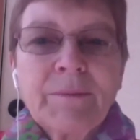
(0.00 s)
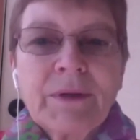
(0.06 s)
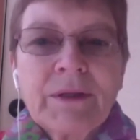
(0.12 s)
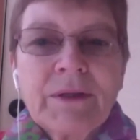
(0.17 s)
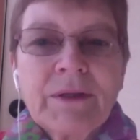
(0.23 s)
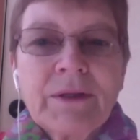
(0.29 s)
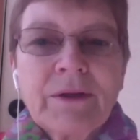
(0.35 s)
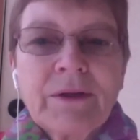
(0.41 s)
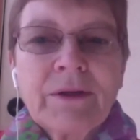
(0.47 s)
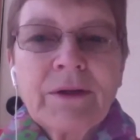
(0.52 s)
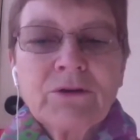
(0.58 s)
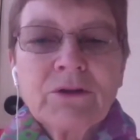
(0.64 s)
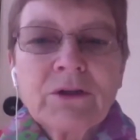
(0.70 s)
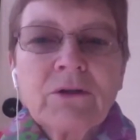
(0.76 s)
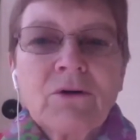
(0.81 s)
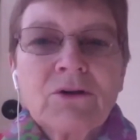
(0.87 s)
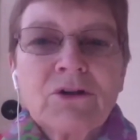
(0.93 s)
but that there's a
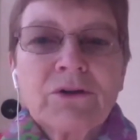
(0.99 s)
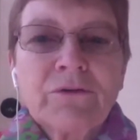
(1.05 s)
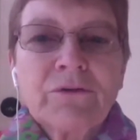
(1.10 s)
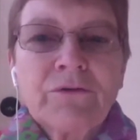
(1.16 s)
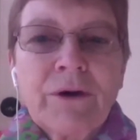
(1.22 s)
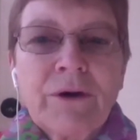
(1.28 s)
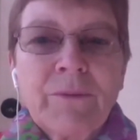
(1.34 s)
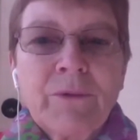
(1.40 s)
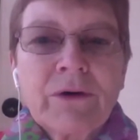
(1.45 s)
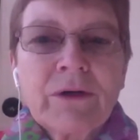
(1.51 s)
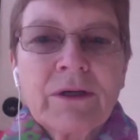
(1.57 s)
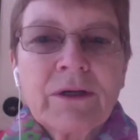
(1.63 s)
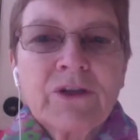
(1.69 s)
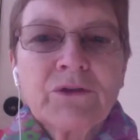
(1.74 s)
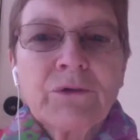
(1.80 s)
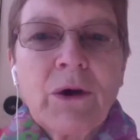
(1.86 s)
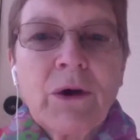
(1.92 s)
larger framework
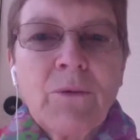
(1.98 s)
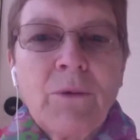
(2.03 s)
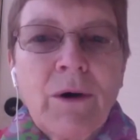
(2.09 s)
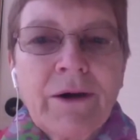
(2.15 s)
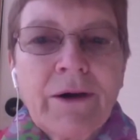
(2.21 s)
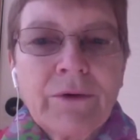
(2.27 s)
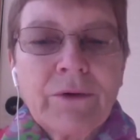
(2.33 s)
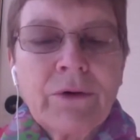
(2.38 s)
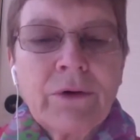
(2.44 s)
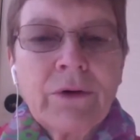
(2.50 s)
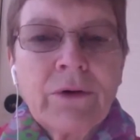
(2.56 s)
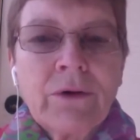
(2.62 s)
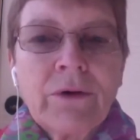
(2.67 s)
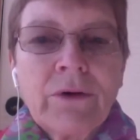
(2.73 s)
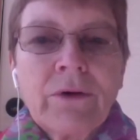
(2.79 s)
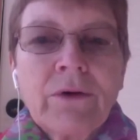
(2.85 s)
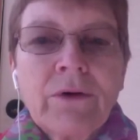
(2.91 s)
that's required
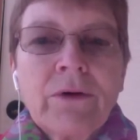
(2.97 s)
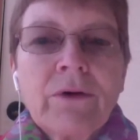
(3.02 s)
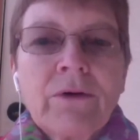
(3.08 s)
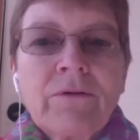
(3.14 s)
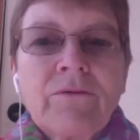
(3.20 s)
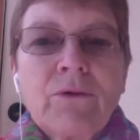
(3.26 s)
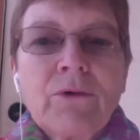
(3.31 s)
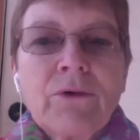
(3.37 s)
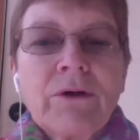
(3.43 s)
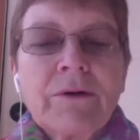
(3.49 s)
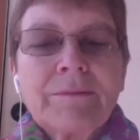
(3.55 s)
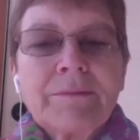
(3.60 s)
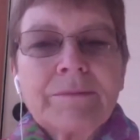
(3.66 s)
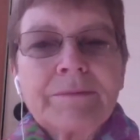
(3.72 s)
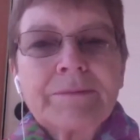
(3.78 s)
for it.